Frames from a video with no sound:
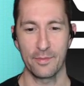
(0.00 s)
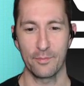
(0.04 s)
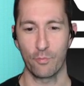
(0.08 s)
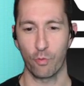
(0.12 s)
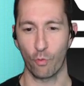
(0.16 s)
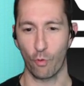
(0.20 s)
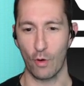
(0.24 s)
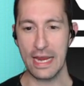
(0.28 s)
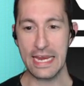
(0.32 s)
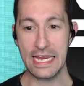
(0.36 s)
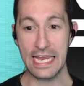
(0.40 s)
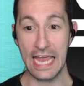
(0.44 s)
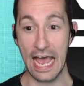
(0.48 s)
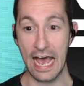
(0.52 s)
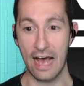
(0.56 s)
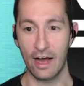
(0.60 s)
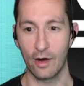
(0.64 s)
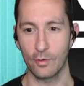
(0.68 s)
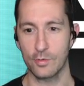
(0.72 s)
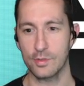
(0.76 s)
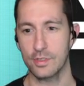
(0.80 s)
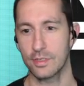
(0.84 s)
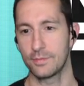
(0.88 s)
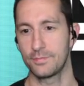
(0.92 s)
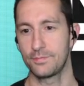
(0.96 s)

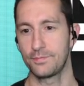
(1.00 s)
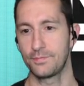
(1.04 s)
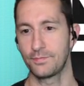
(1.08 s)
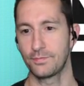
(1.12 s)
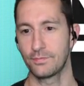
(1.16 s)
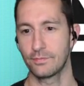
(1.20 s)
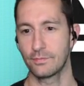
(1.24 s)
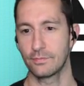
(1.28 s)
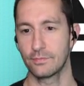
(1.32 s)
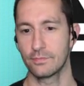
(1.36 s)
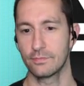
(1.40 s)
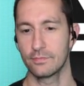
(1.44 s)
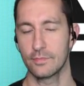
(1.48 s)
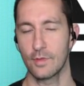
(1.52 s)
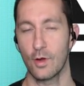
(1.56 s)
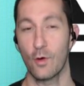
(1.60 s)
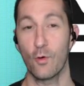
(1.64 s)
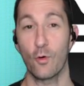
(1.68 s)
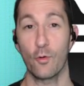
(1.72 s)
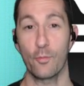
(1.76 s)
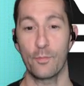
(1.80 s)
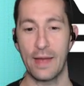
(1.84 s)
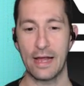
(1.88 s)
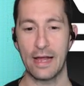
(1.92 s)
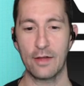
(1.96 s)
Breakout
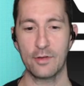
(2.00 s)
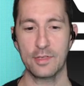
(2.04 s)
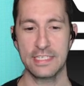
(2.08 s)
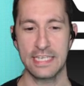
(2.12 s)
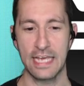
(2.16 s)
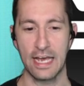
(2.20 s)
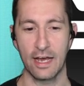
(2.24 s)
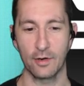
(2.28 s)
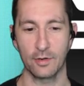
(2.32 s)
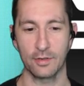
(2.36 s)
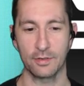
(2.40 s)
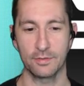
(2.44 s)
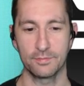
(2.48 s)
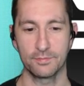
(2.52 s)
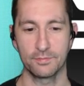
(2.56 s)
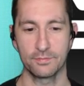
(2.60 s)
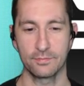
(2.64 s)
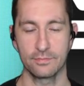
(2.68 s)
or Bounce Out.